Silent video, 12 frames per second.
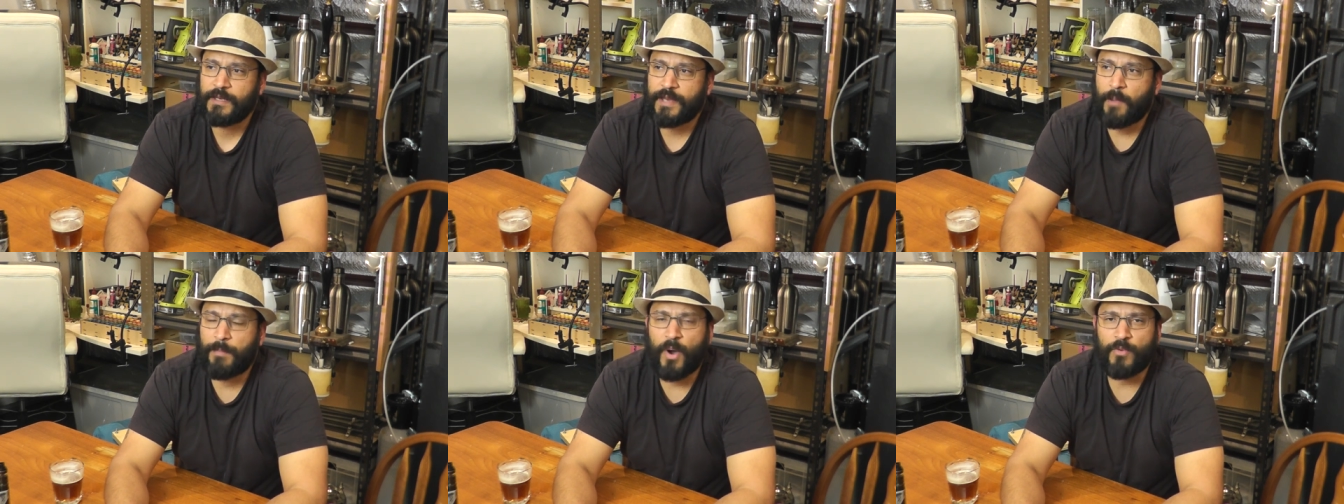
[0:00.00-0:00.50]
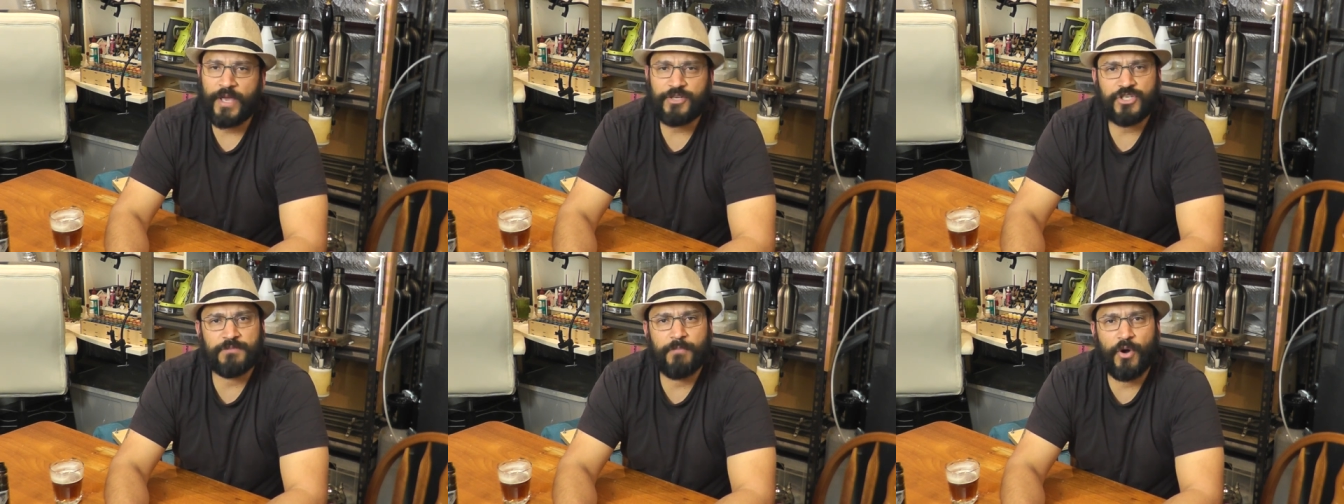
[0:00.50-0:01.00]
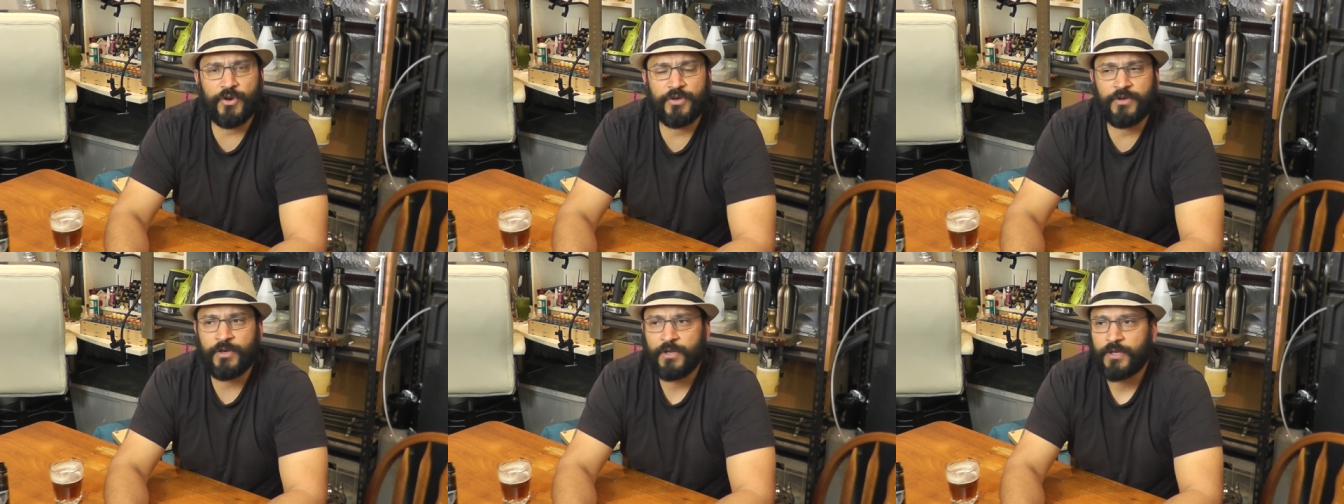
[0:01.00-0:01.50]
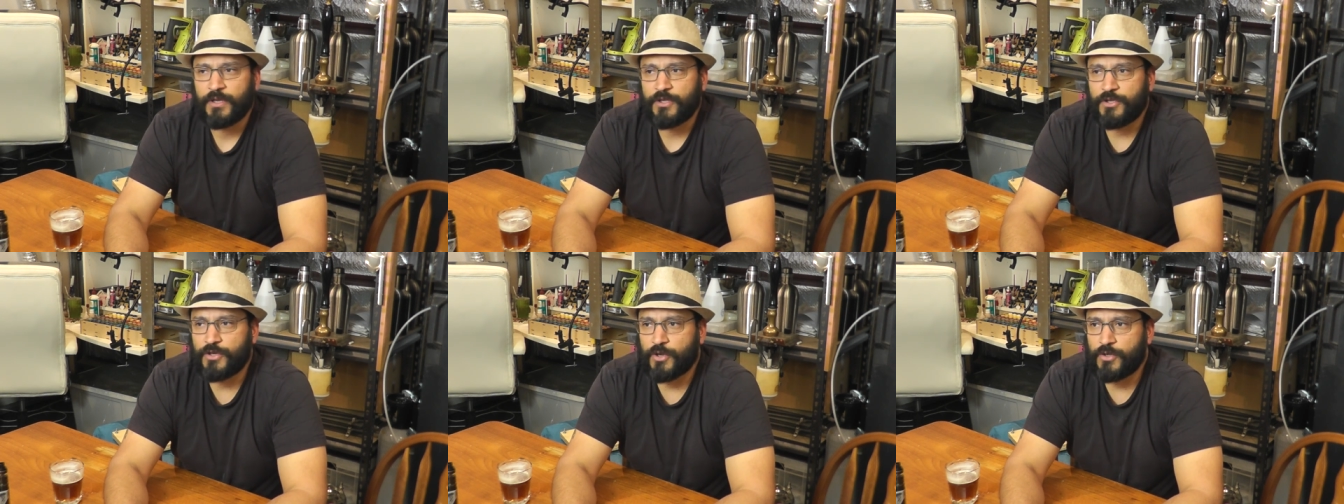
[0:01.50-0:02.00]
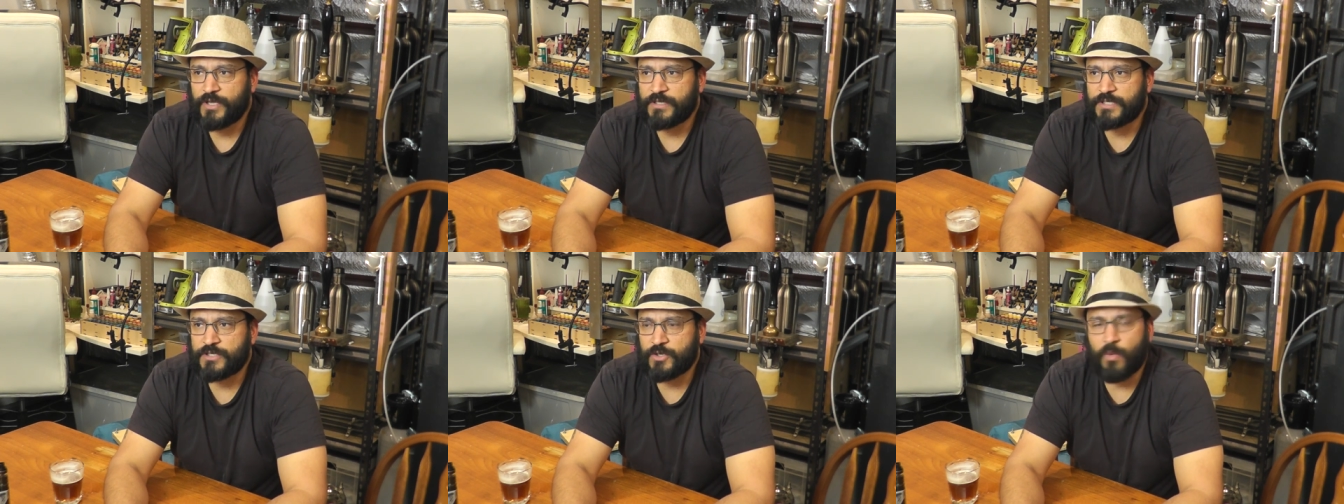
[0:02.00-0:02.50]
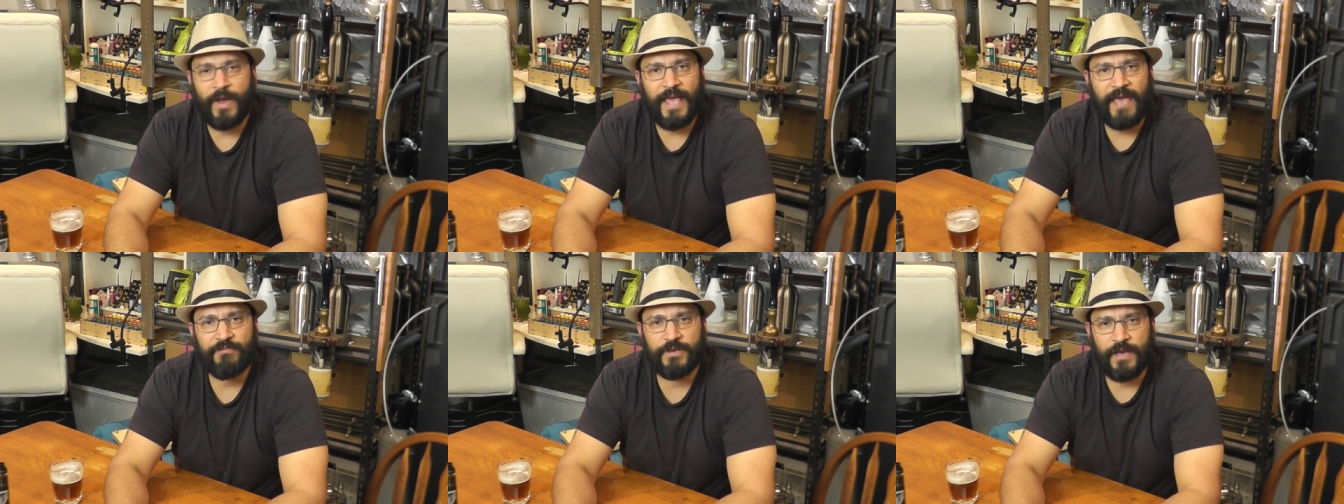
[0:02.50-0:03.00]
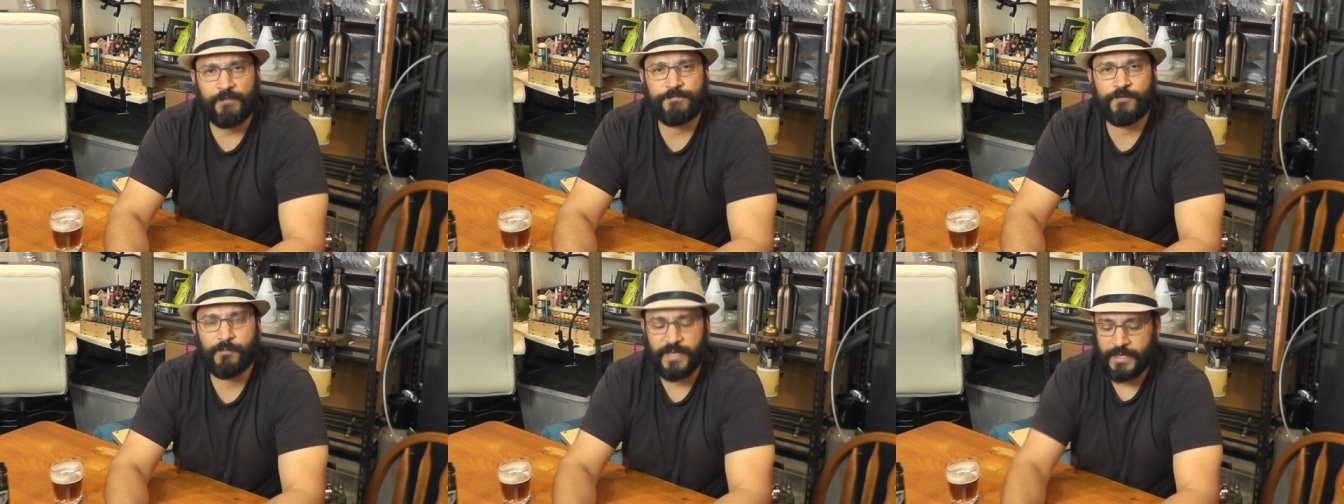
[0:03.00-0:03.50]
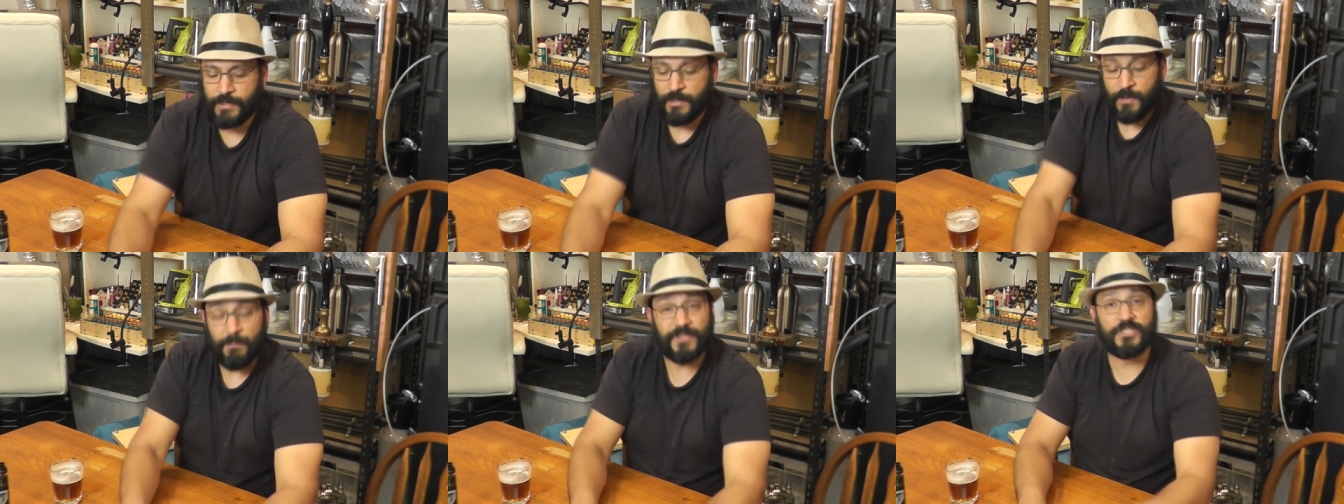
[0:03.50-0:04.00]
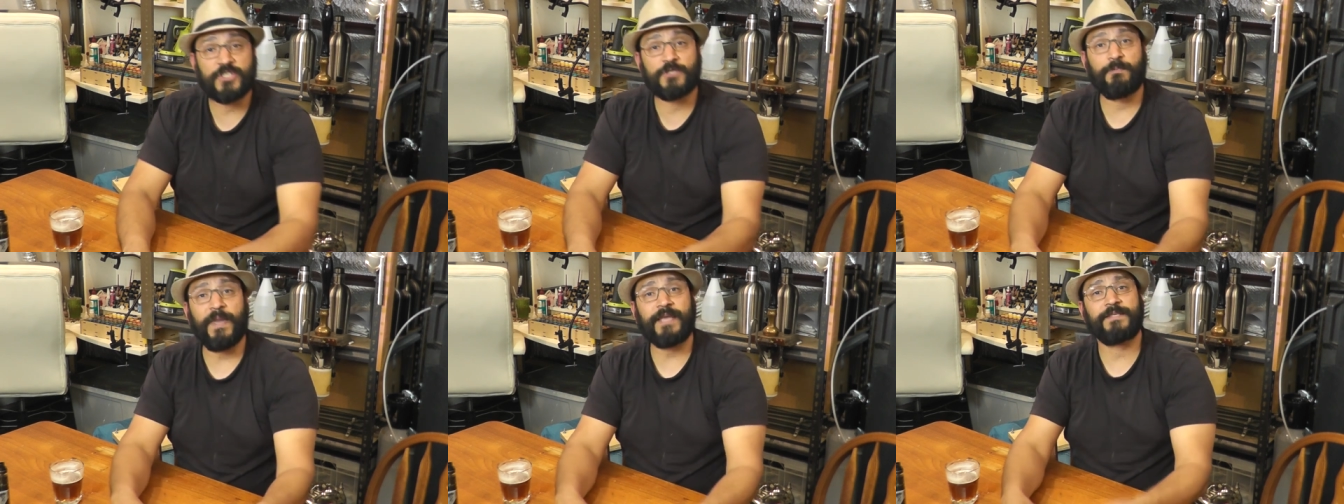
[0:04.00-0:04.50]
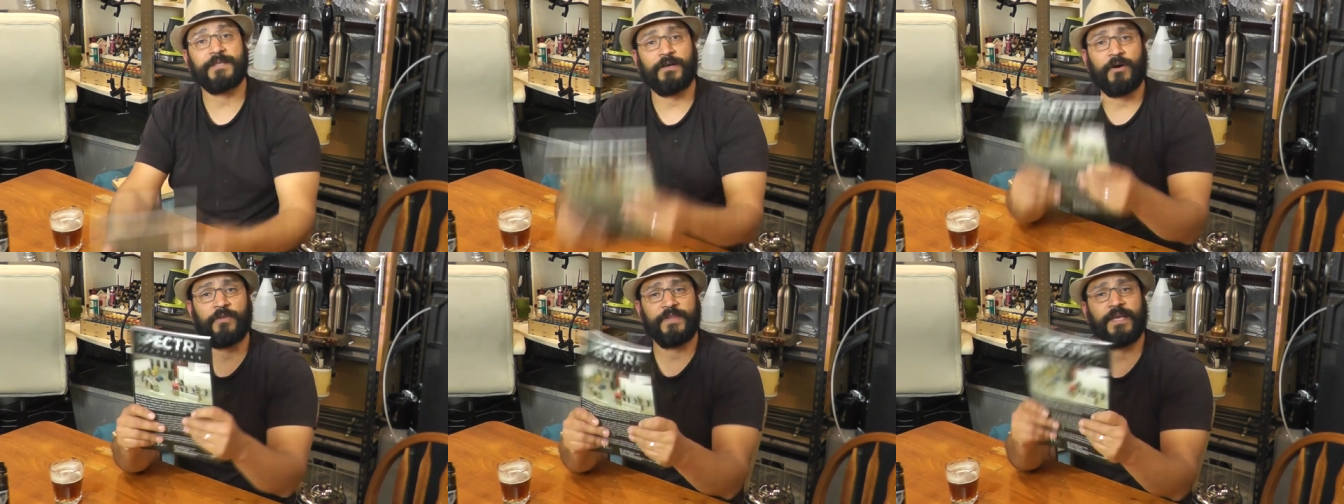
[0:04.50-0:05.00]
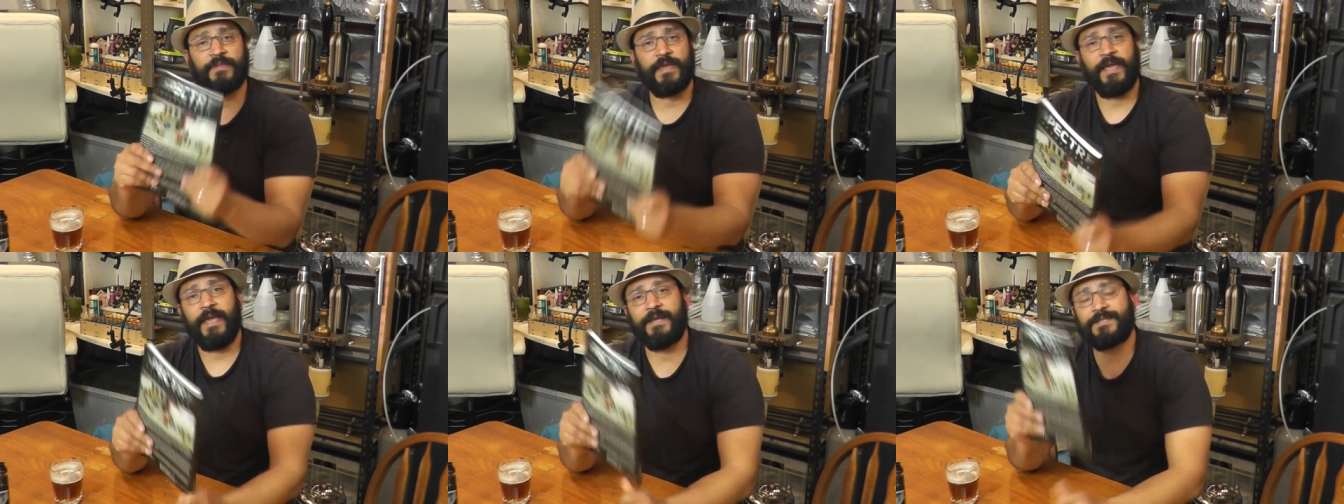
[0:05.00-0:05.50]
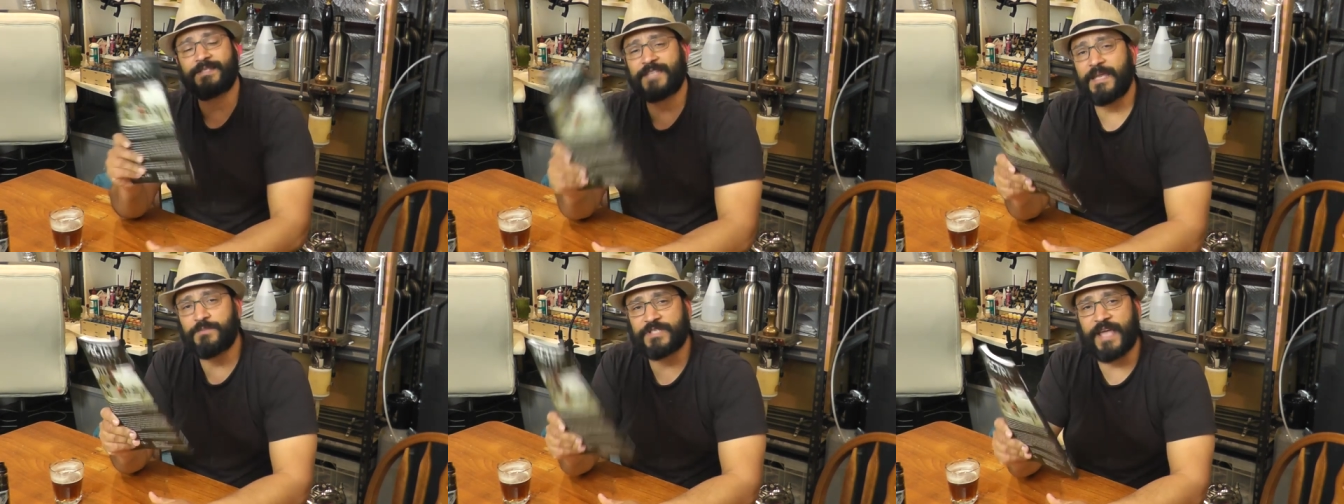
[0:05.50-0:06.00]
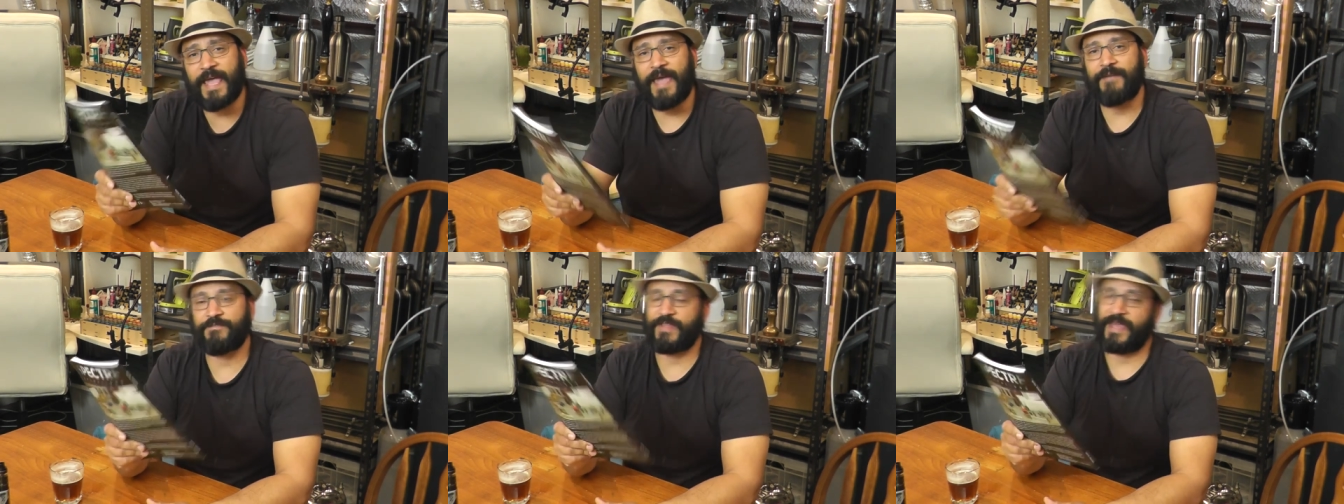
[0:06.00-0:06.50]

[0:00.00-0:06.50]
Now, Bolt Action Modern, you know, it didn't quite have enough for me. But Spectre, on the other hand, seems to have